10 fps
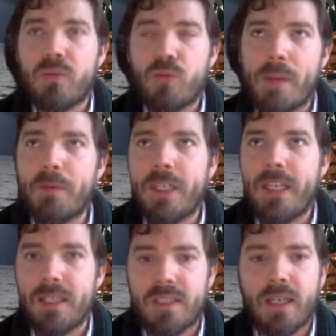rapidly
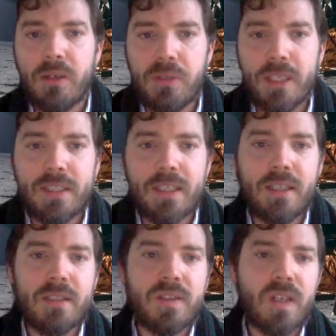accelerate
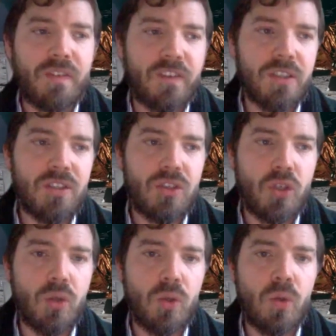its efforts
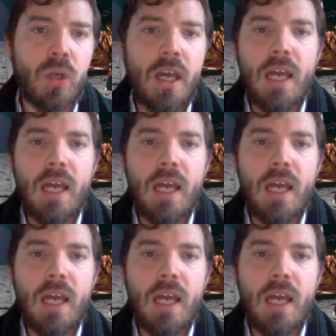to